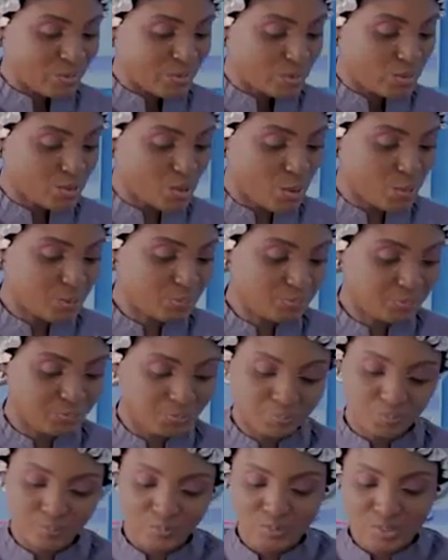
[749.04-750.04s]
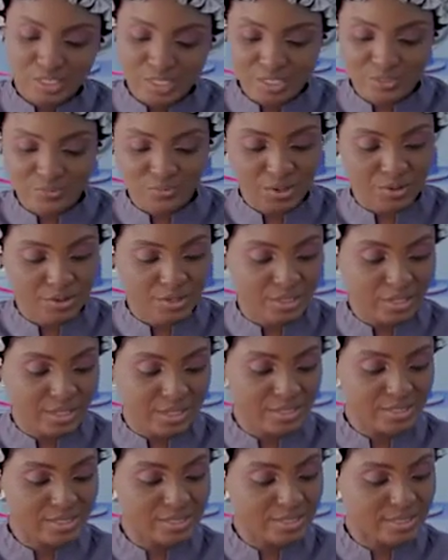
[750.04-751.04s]
So this is very
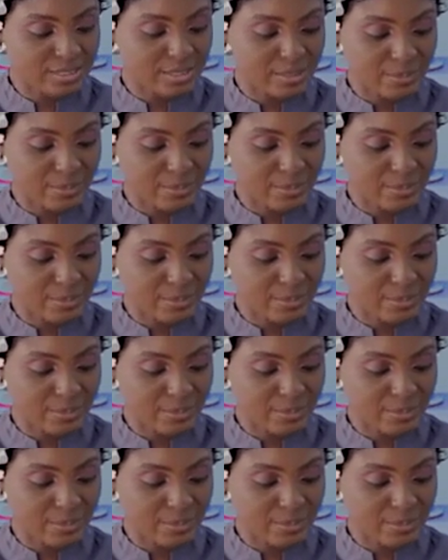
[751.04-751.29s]
nice.